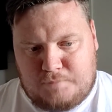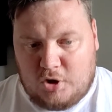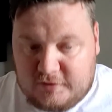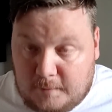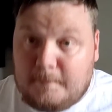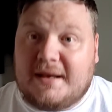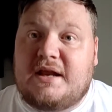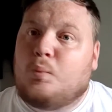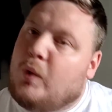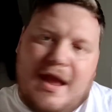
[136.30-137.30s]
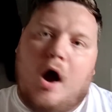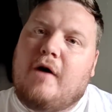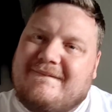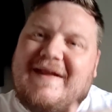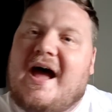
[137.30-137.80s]
But at the minute, we
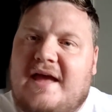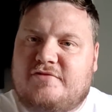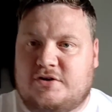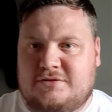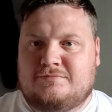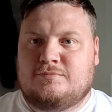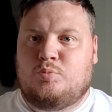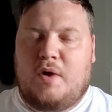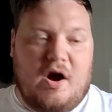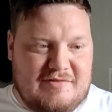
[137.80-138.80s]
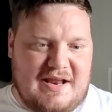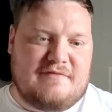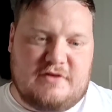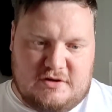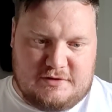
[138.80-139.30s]
aren't that Everton. We are an
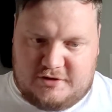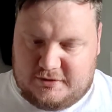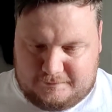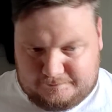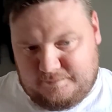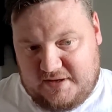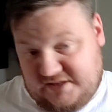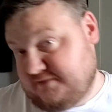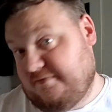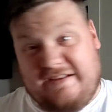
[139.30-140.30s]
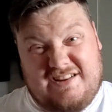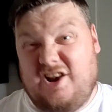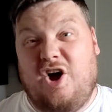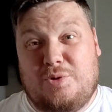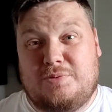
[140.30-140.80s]
Everton that is very
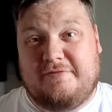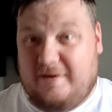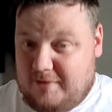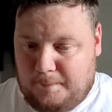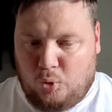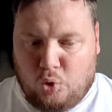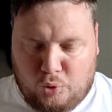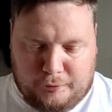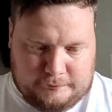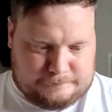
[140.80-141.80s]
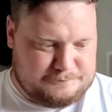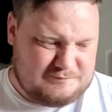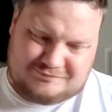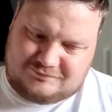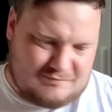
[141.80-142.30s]
low, very poor,
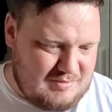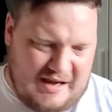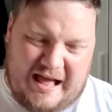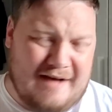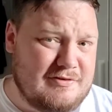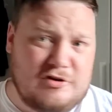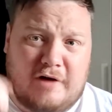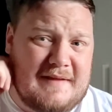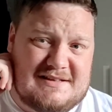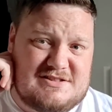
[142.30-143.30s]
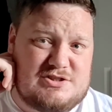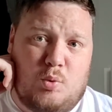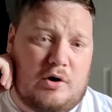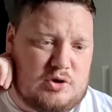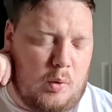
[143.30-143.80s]
haven't got that
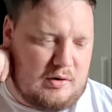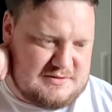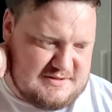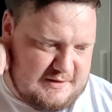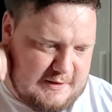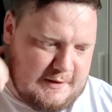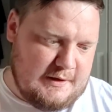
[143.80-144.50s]
squad quality.